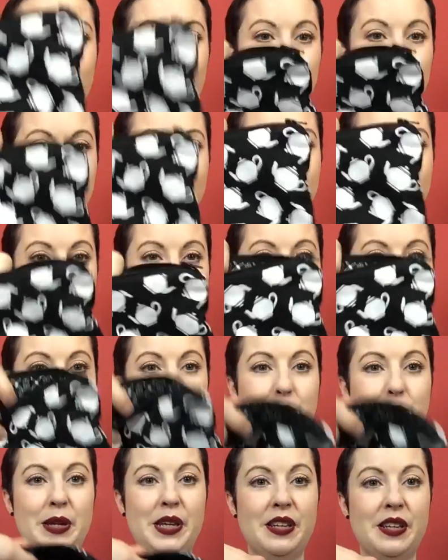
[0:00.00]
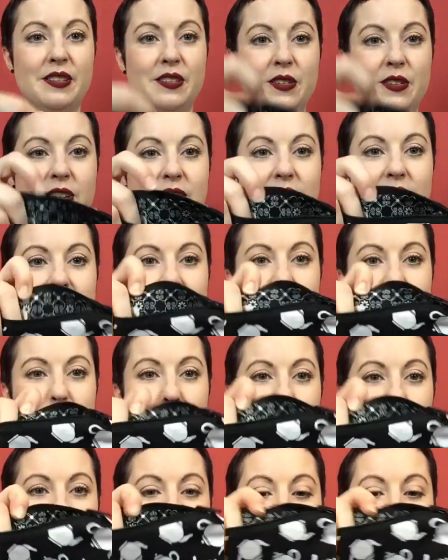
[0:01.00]
nice and floppy. It's got a
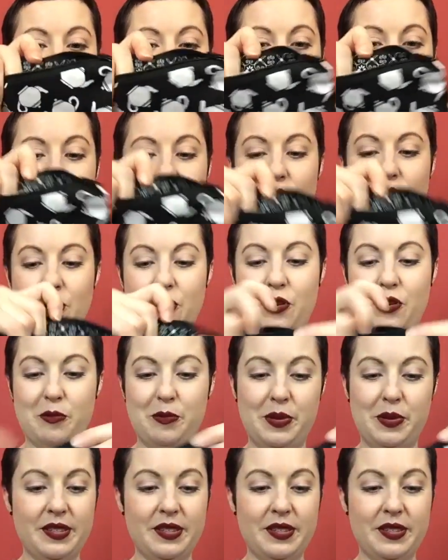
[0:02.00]
zip on the top.